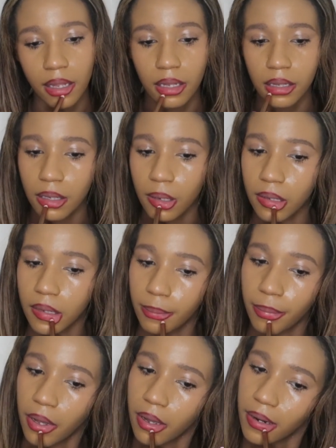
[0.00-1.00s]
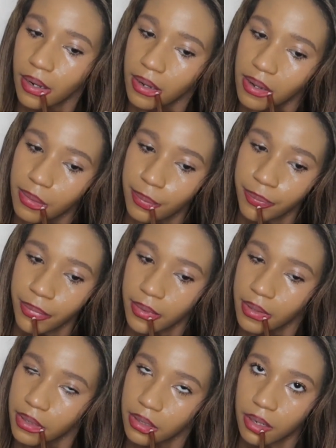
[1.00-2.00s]
A little on the bottom,
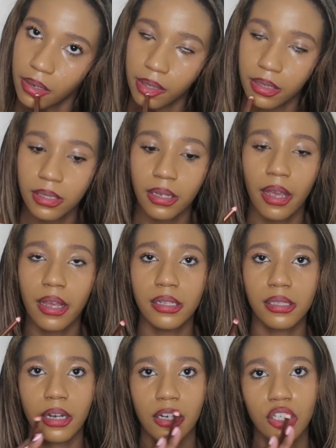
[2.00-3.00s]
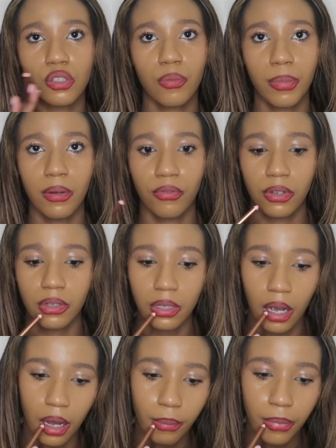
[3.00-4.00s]
a little on the sides, and I just repeat for the
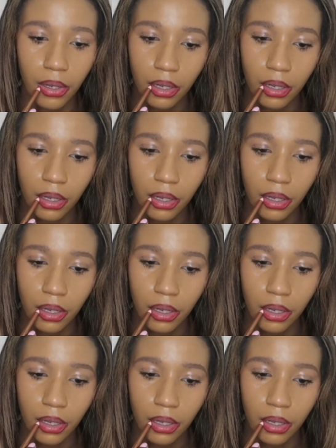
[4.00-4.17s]
top.